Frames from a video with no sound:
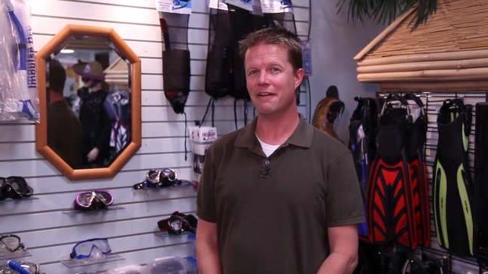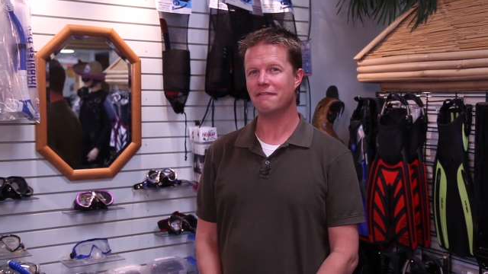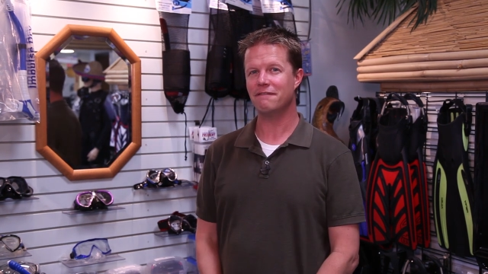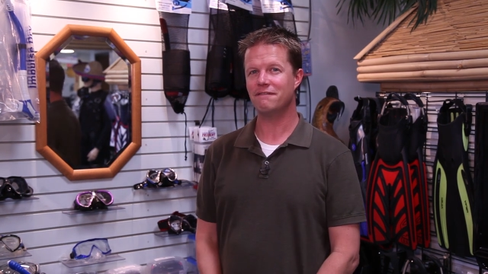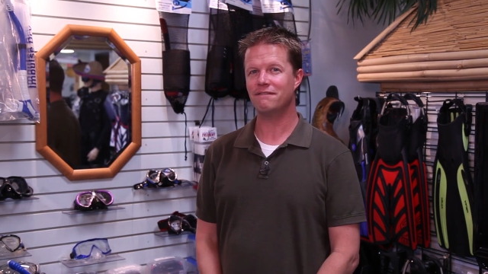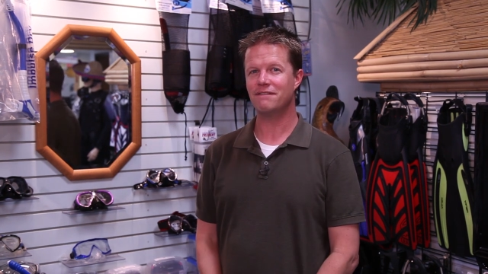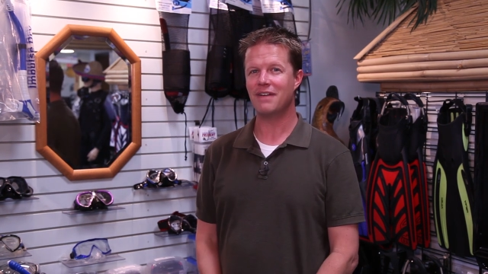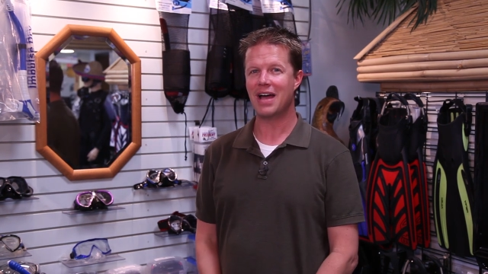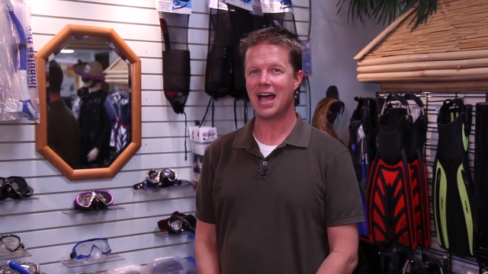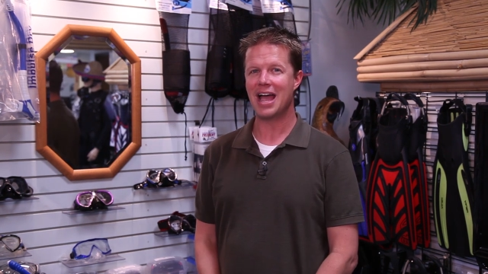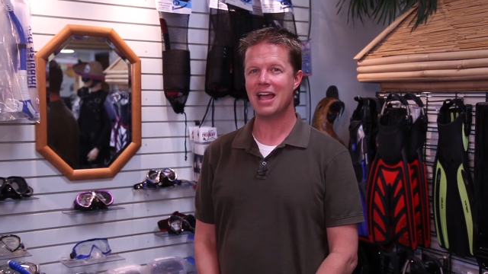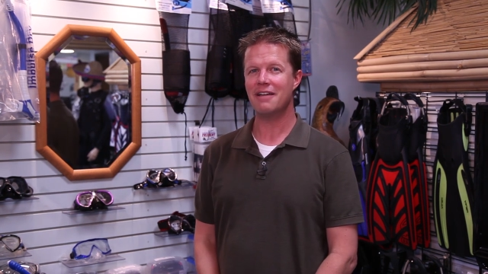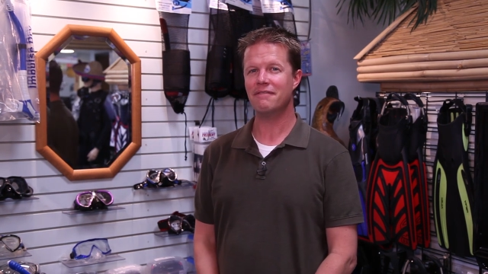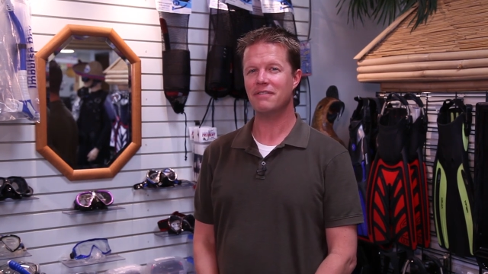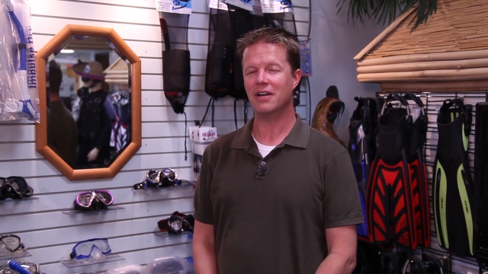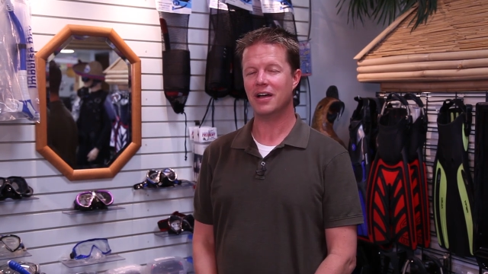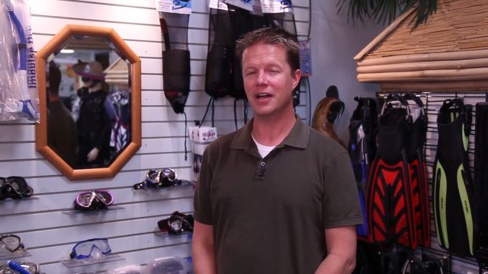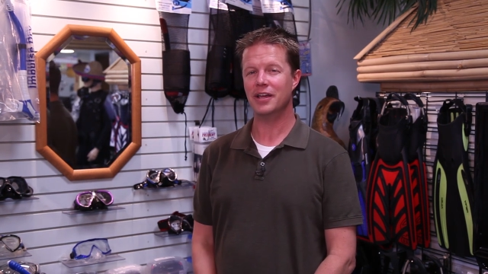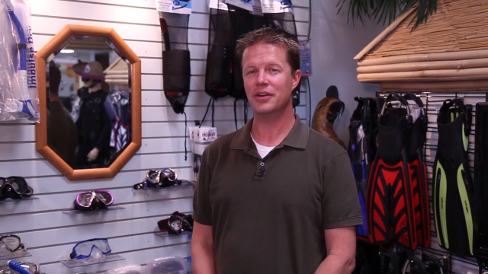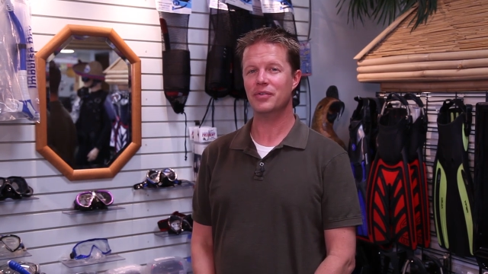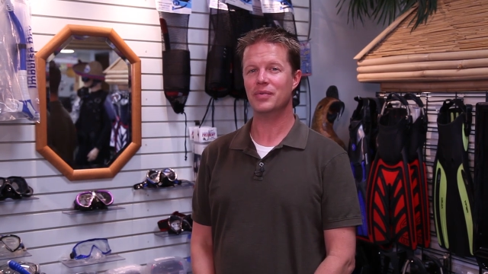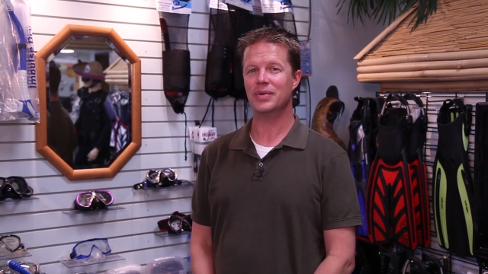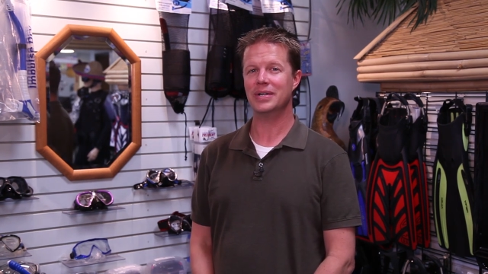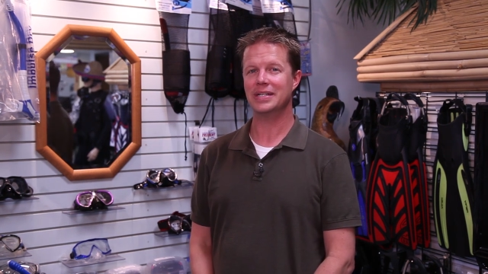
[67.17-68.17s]
and
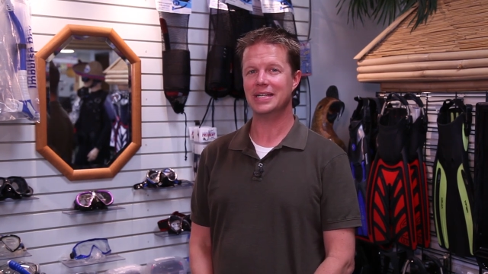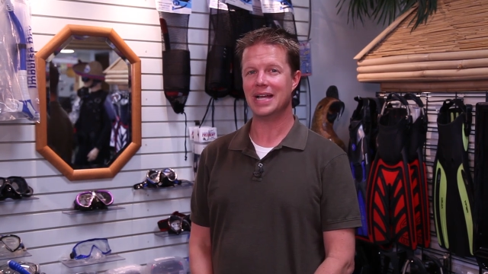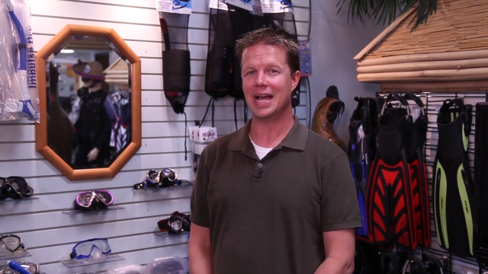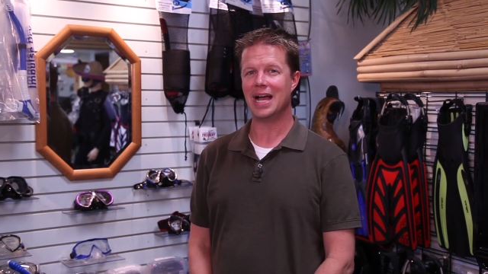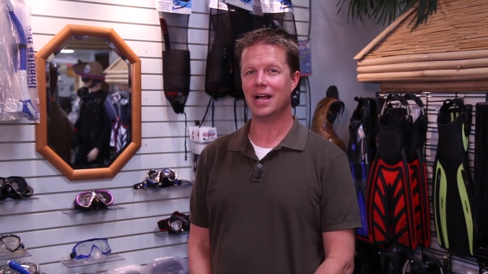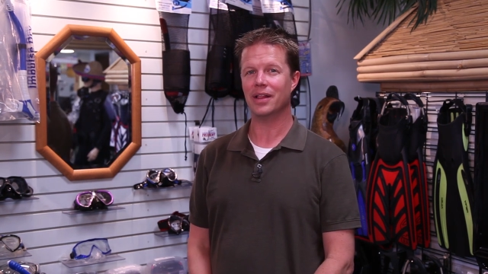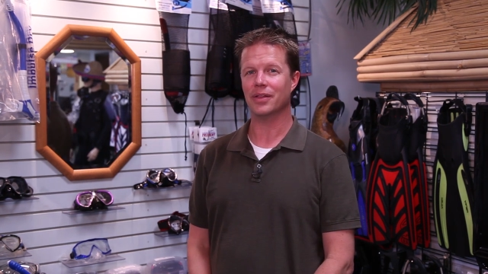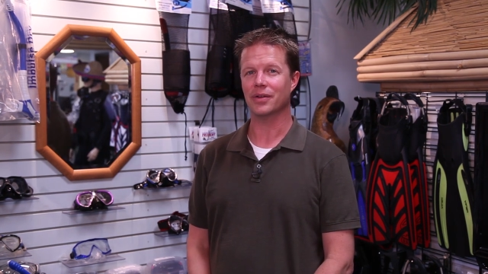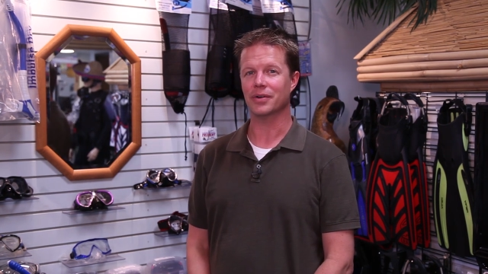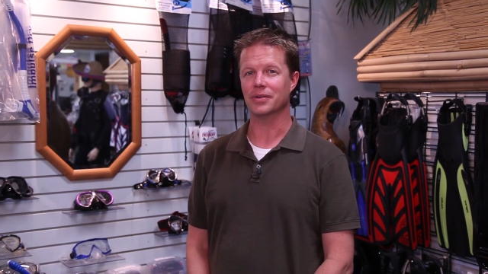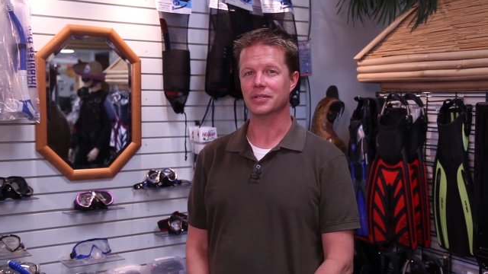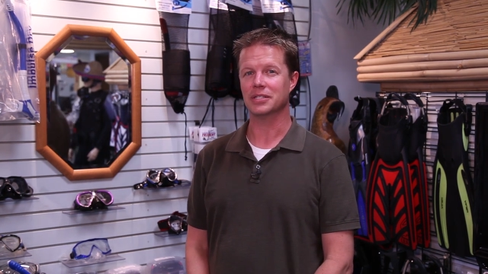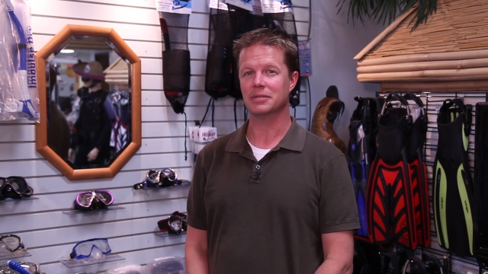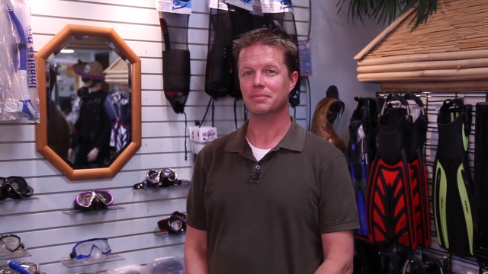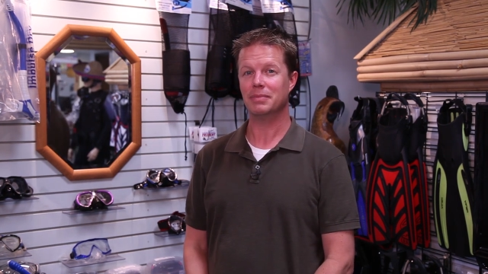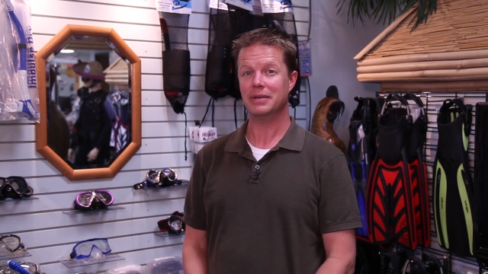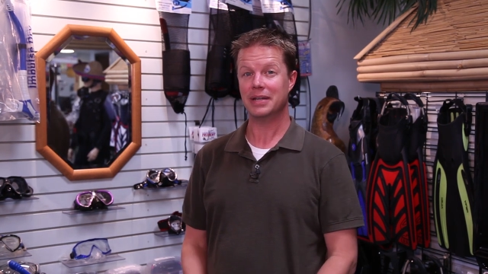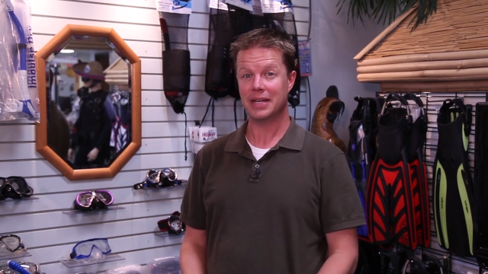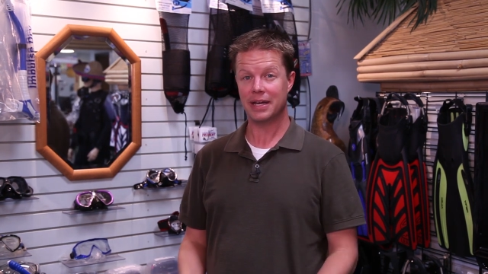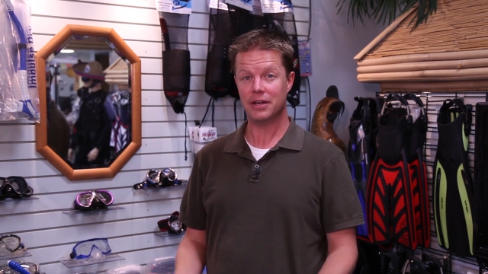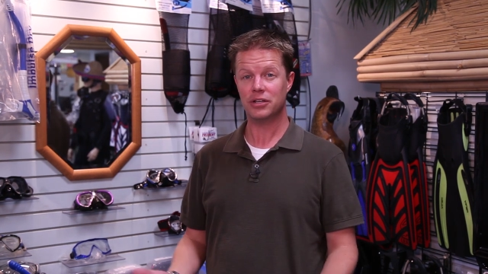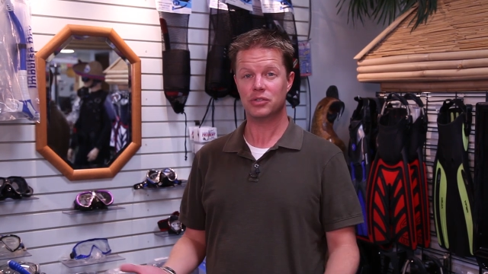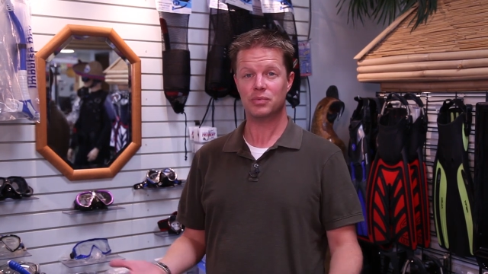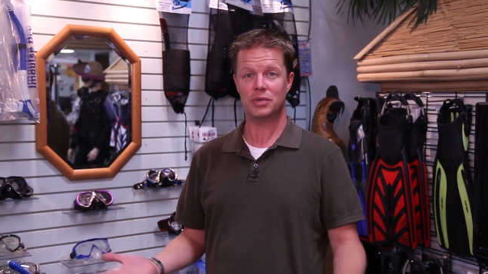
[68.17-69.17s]
$500,
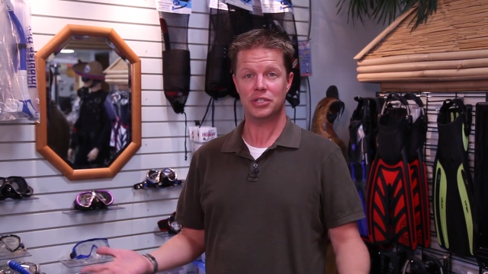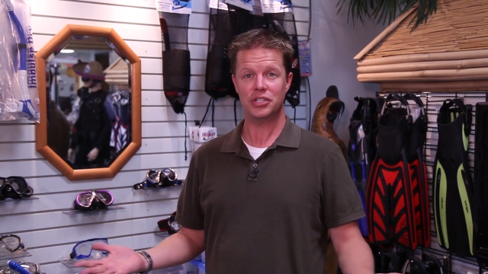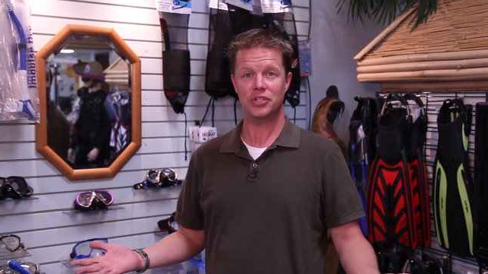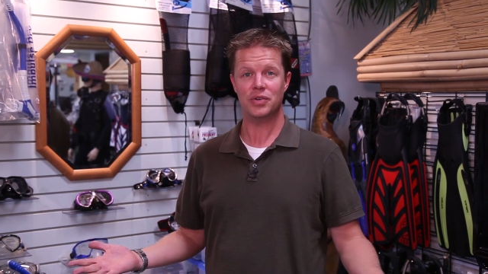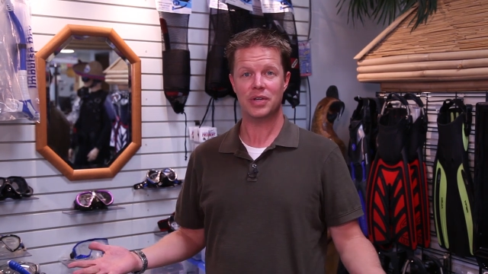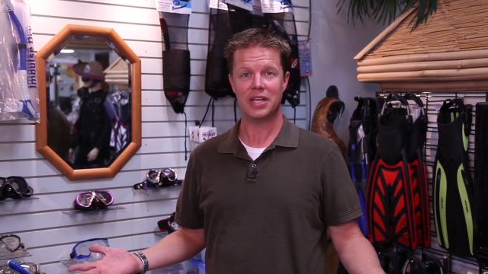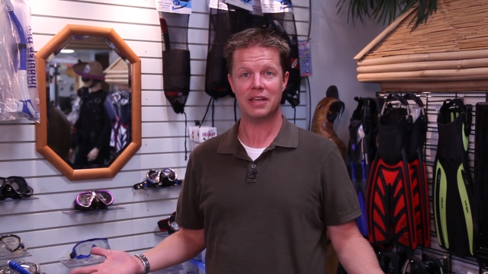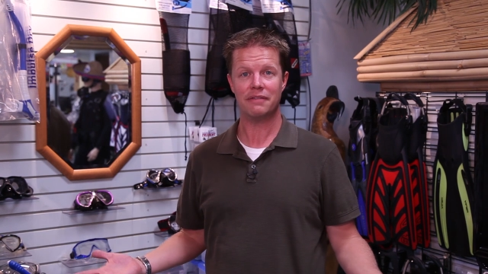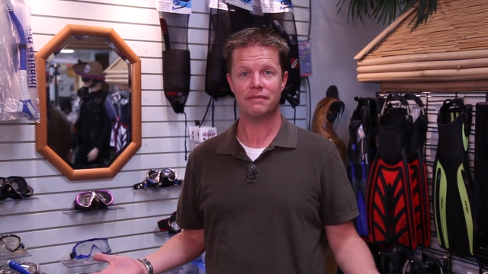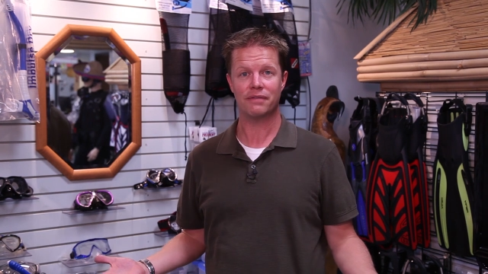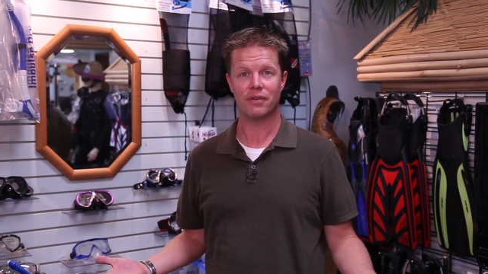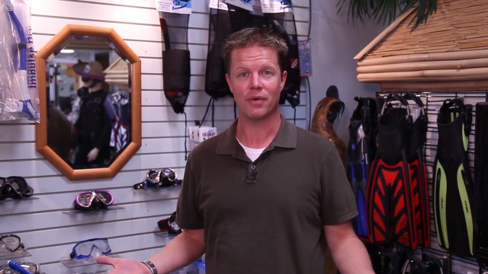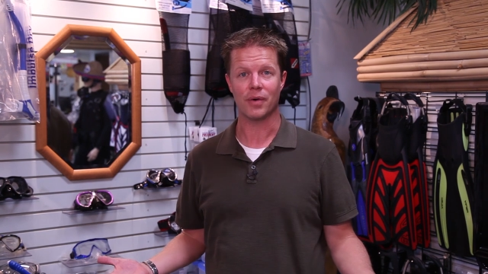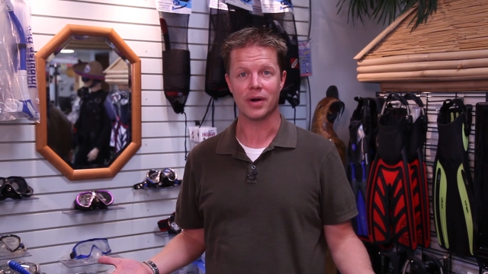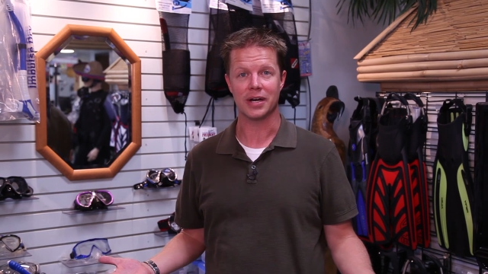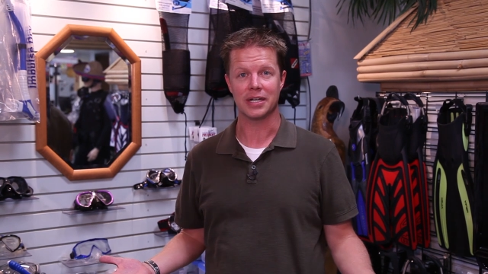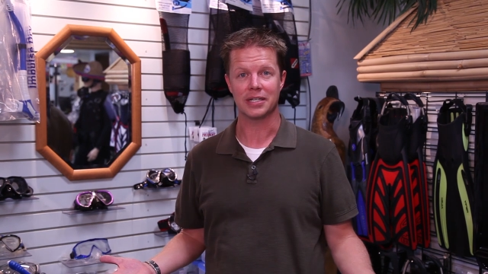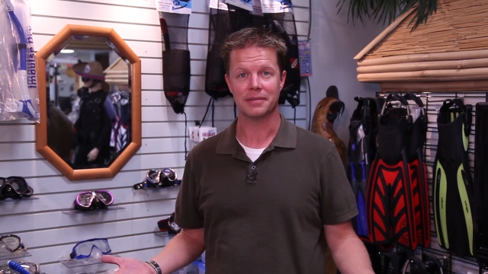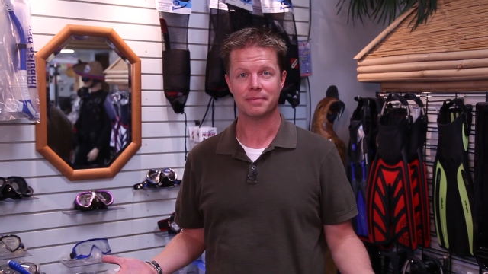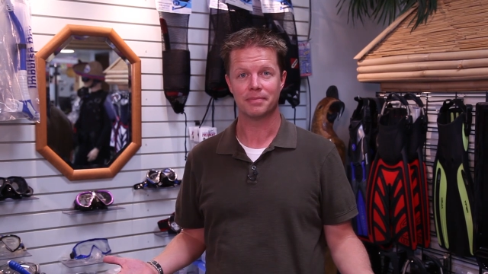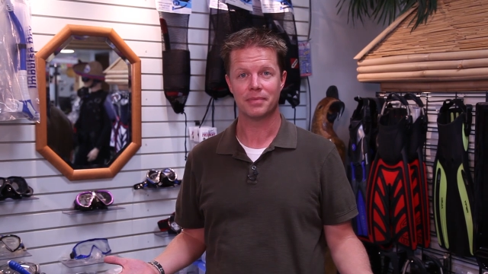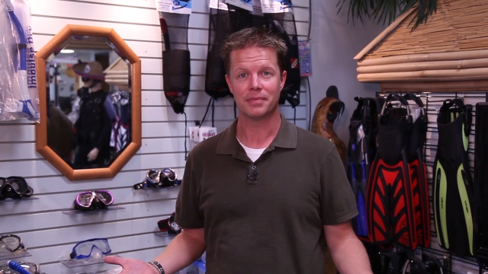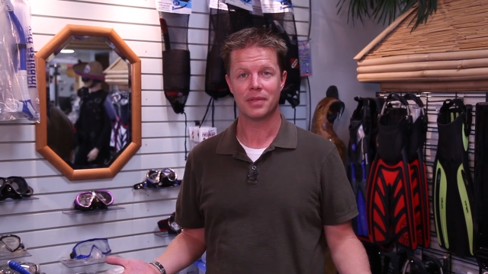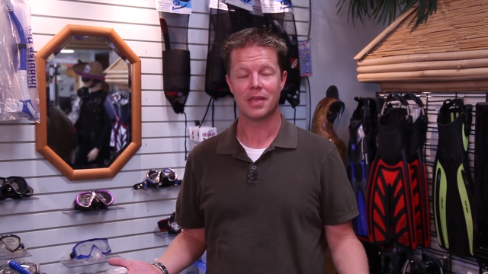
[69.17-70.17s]
but here's what you get for
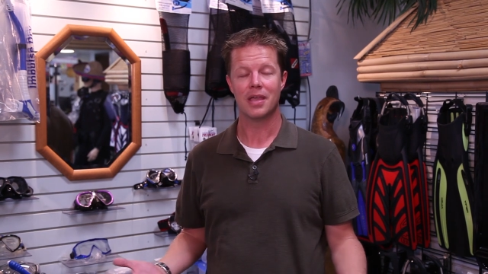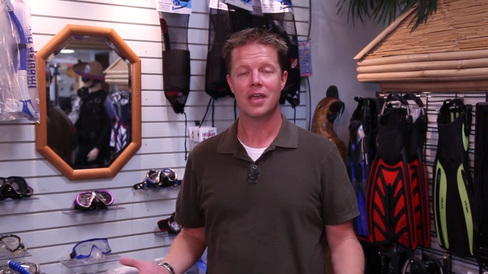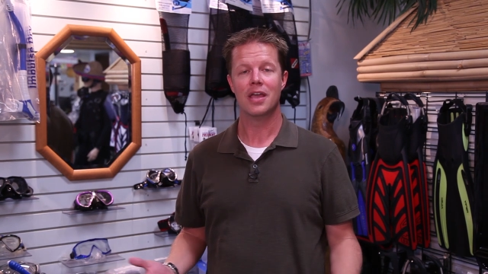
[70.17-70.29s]
it.